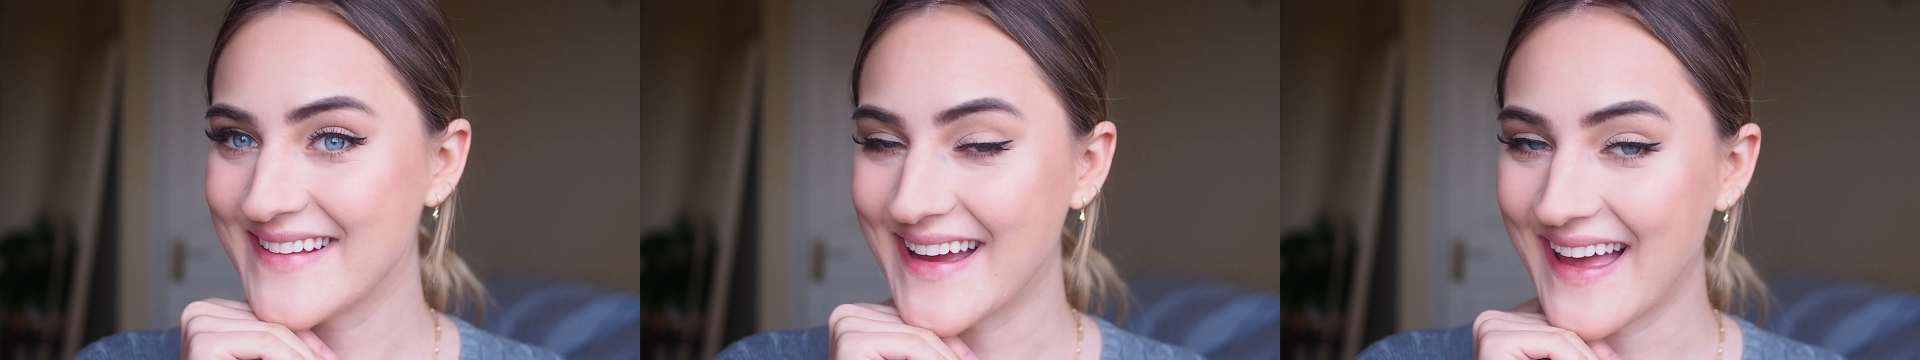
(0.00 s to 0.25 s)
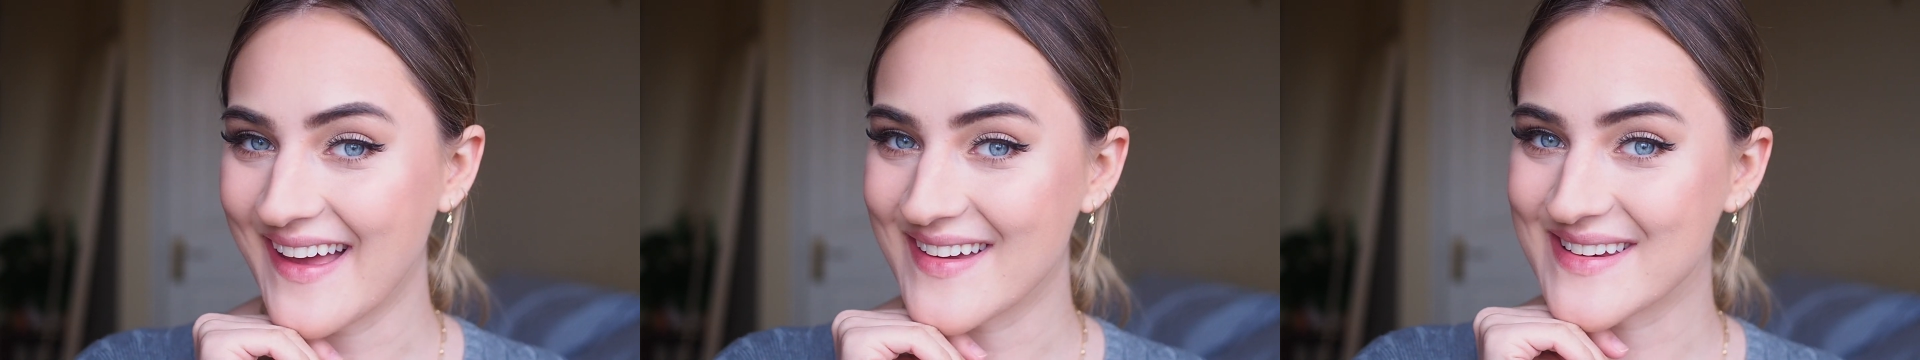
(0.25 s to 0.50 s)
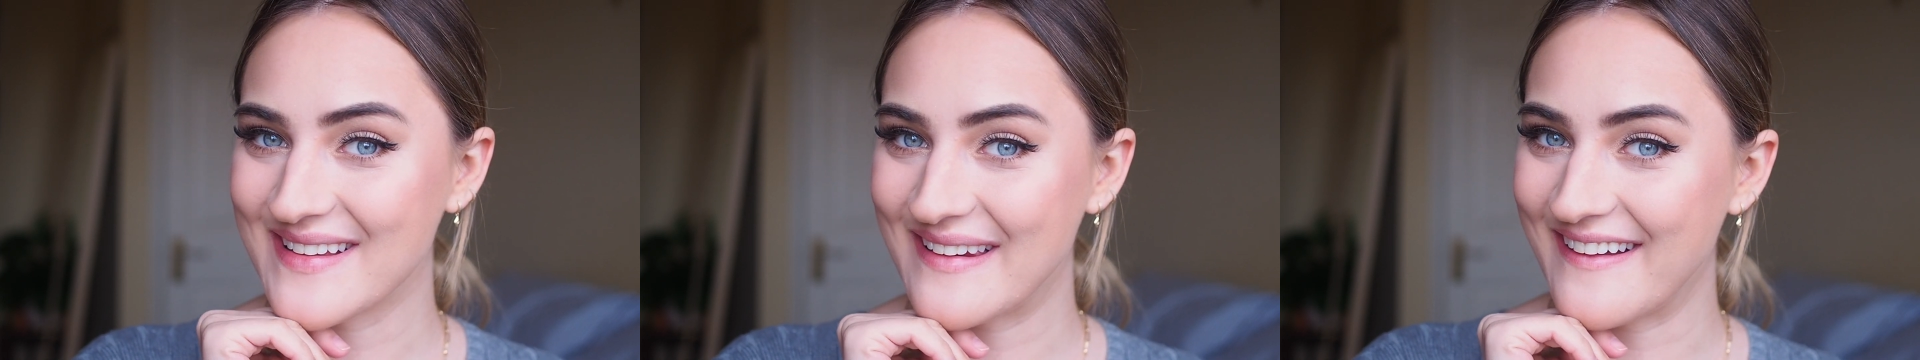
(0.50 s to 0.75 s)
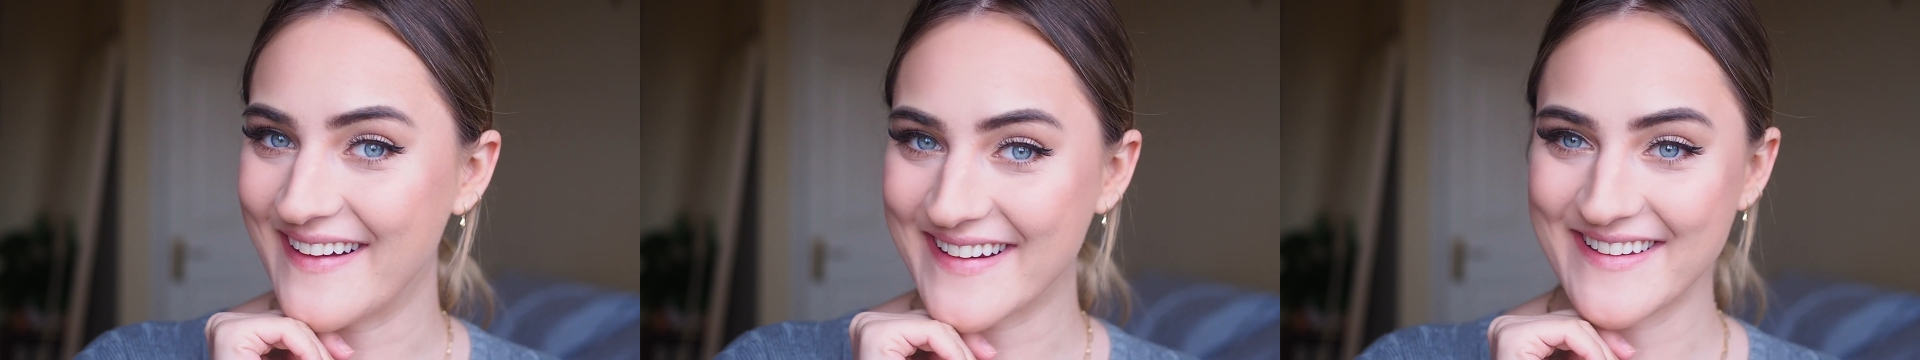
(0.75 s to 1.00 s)
How do you
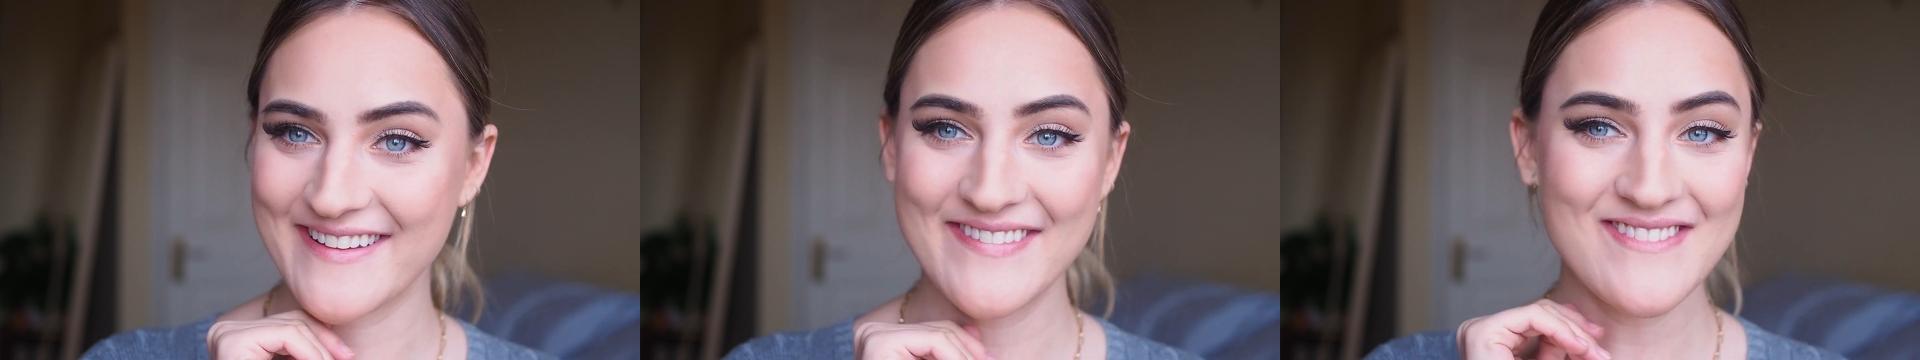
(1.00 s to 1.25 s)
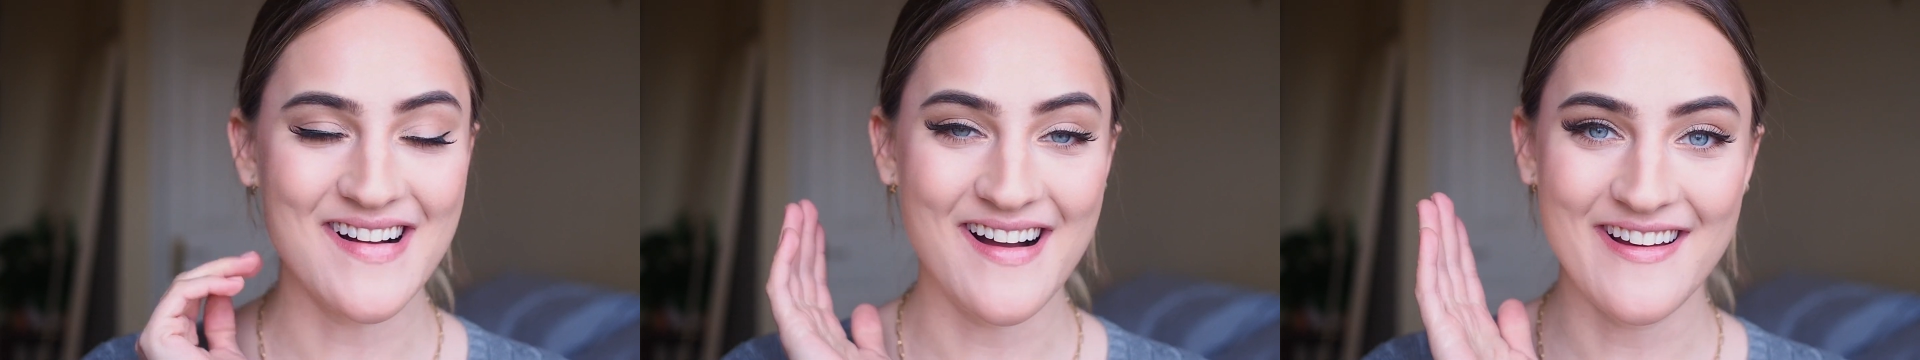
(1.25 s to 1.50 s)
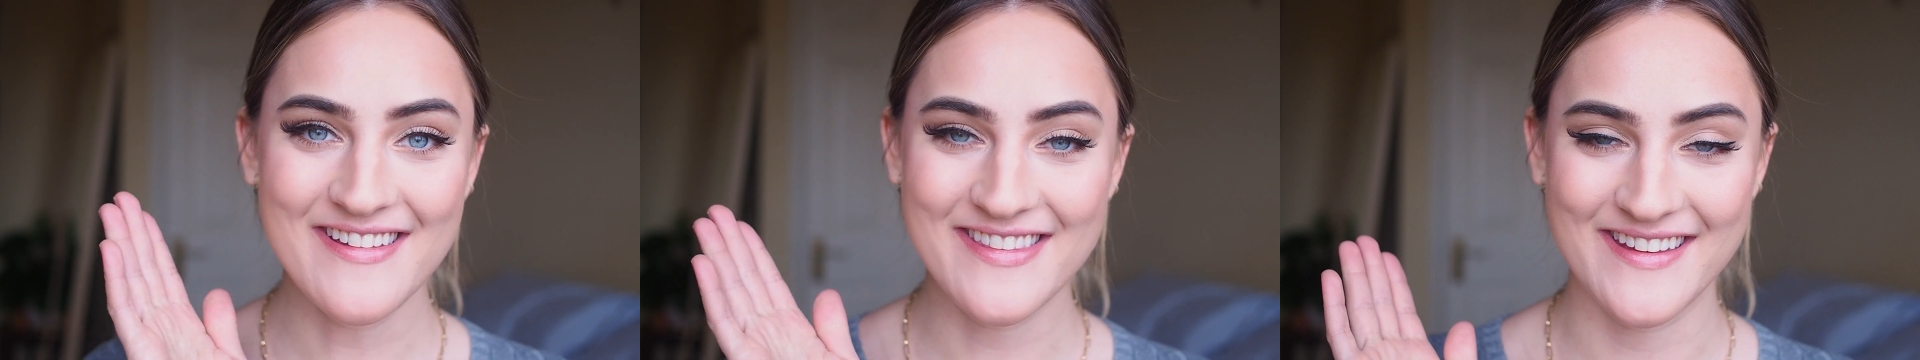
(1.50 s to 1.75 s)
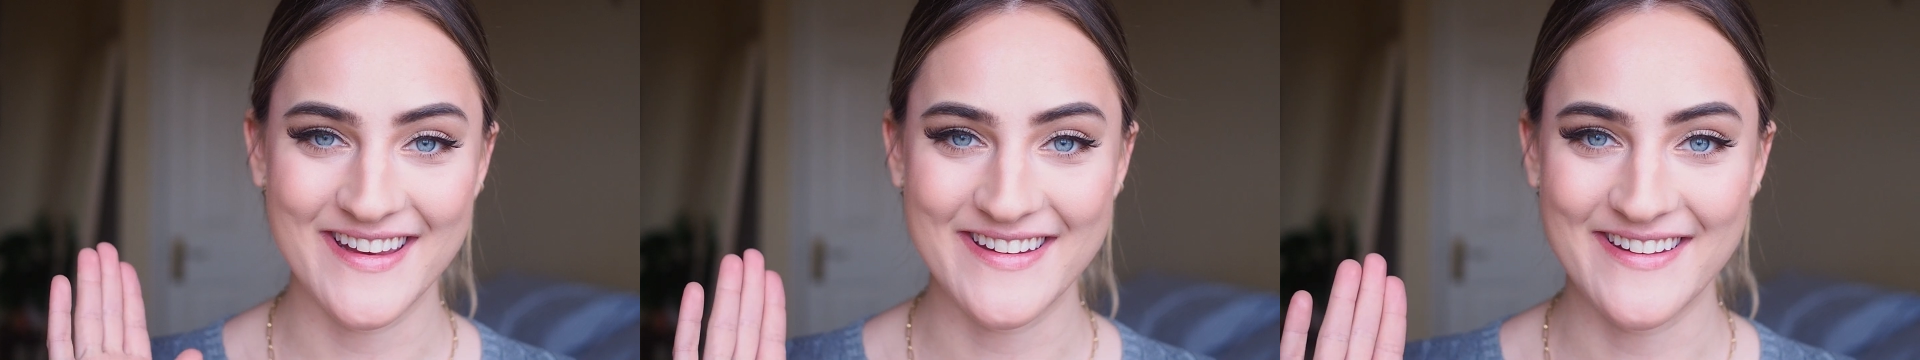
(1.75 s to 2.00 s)
like them? I
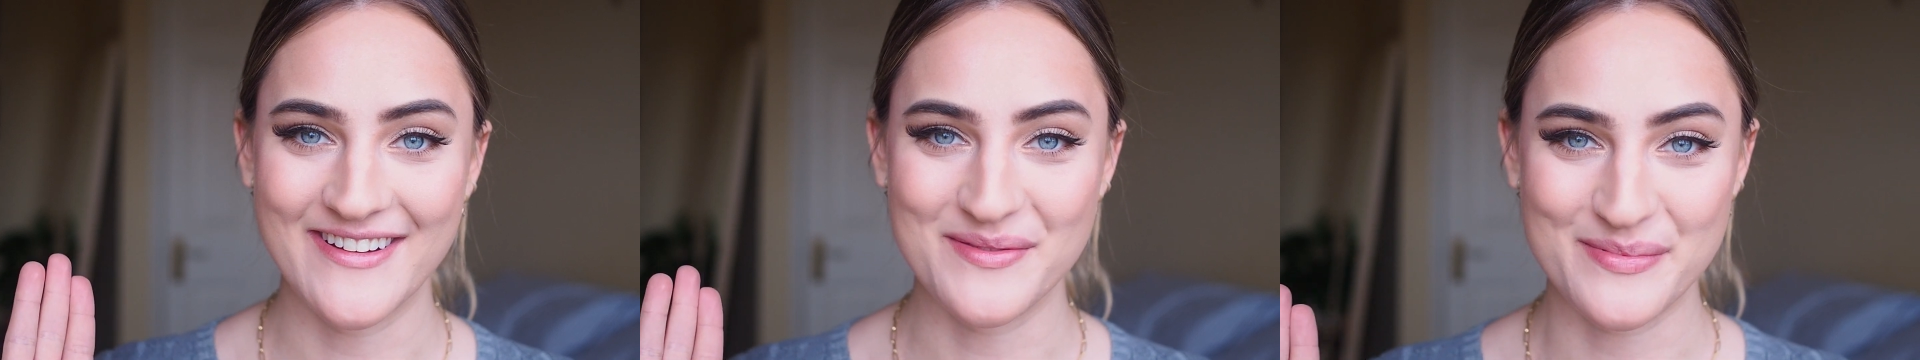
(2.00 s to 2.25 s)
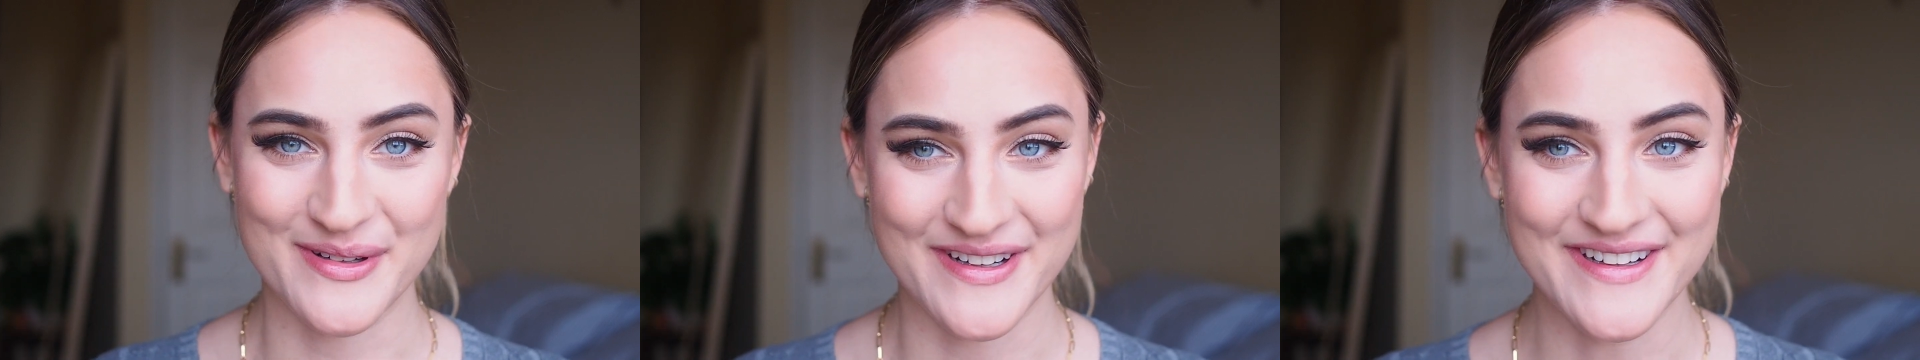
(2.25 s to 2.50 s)
think they are pretty